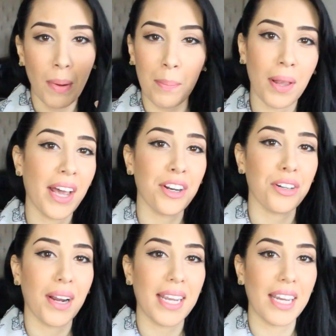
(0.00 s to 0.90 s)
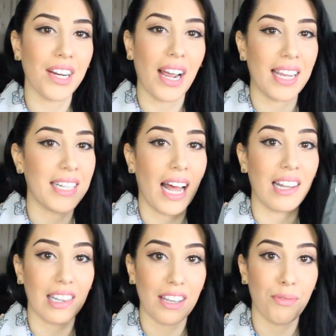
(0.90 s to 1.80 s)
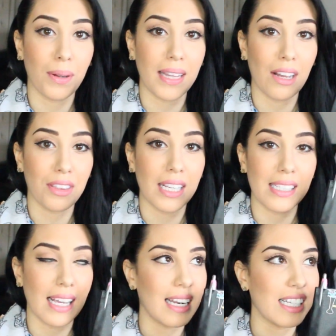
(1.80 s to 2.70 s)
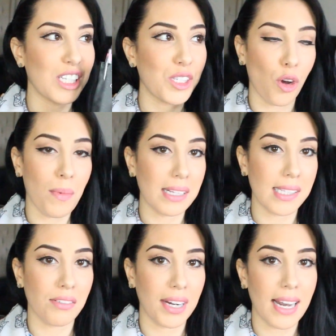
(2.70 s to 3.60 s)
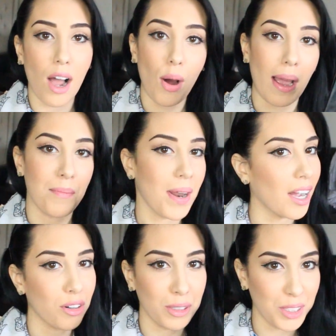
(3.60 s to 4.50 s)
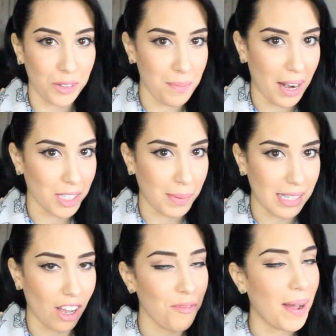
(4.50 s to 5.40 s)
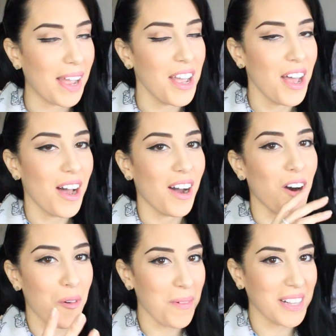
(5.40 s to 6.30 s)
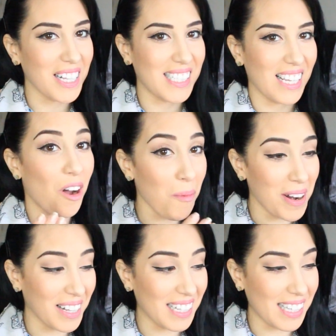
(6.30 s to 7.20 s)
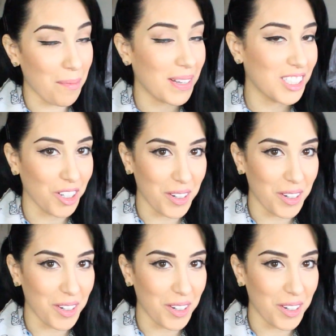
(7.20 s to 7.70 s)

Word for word: my planner right here. I cannot live without this. It is so messy right now. I am not going to embarrass myself by opening this, opening this up and